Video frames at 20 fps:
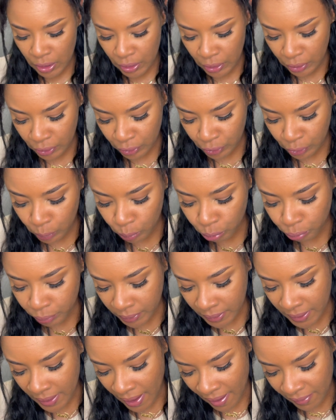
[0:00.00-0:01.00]
you
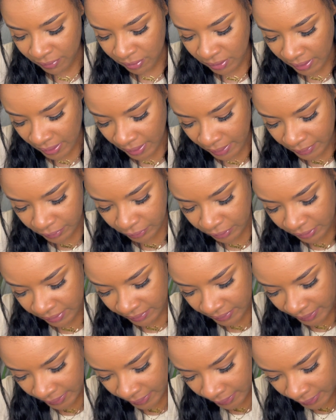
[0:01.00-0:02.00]
really have to
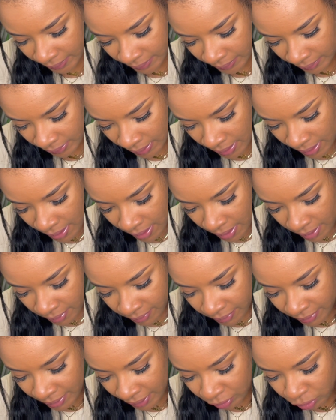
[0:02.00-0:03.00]
understand
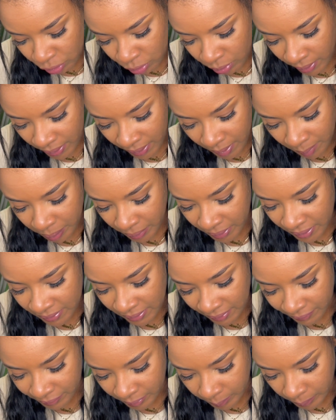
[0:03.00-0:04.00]
that you can't please
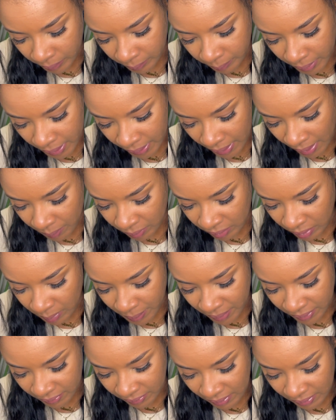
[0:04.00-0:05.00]
everyone when it comes to
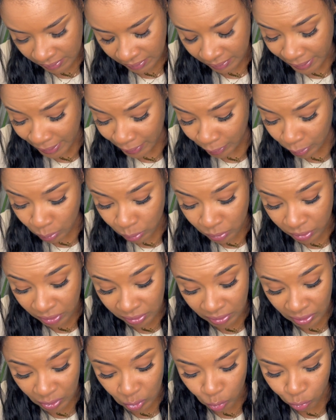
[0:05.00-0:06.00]
business. Like, you
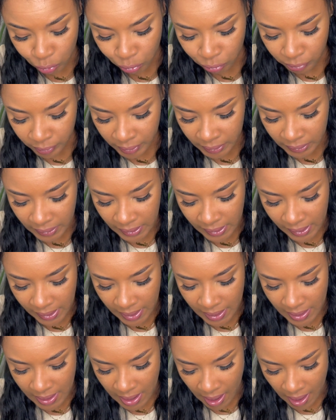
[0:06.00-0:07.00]
really
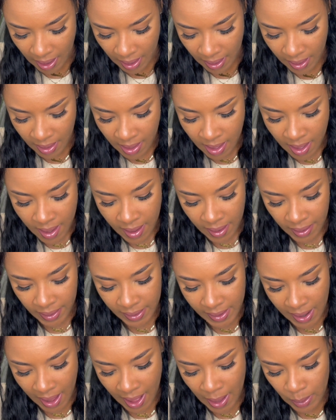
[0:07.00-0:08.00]
cannot.
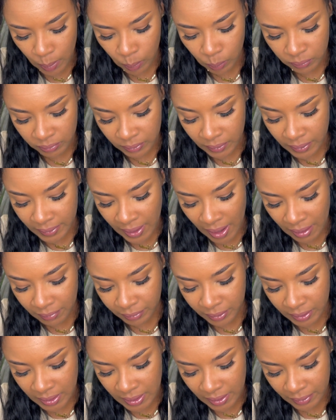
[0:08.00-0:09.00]
And I don't think I
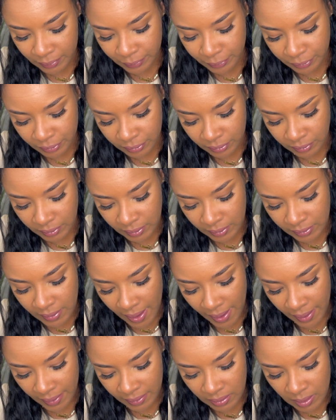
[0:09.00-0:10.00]
really understood
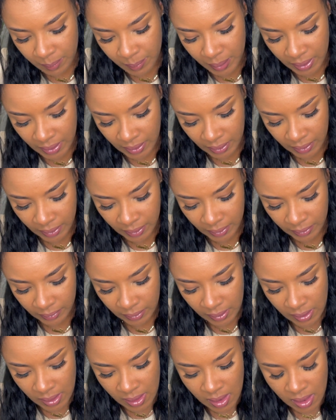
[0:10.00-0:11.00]
that in the beginning.
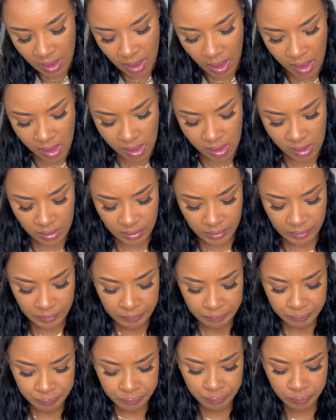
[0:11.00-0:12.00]

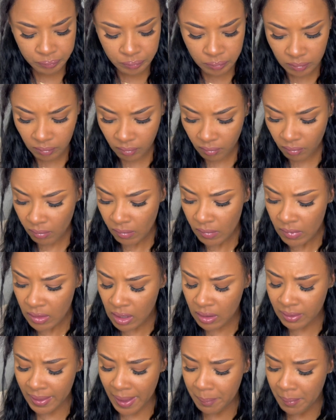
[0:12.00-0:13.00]

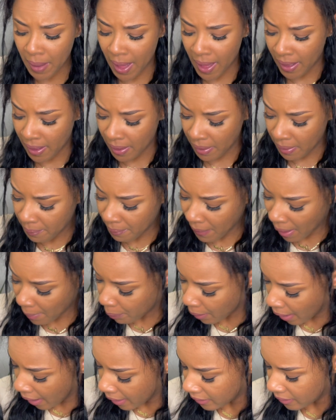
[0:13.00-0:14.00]
Like, my
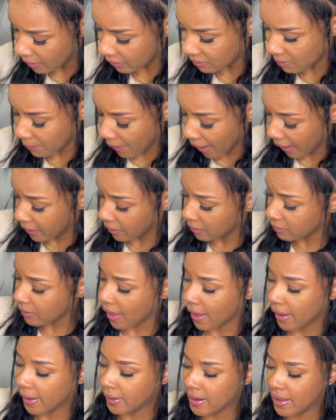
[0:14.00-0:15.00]
product, my
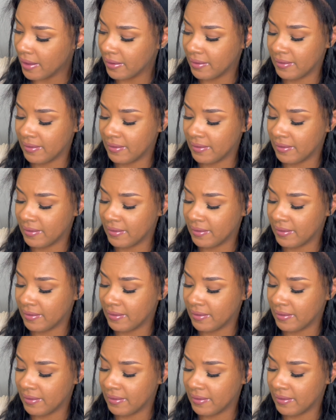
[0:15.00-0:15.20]
hairline is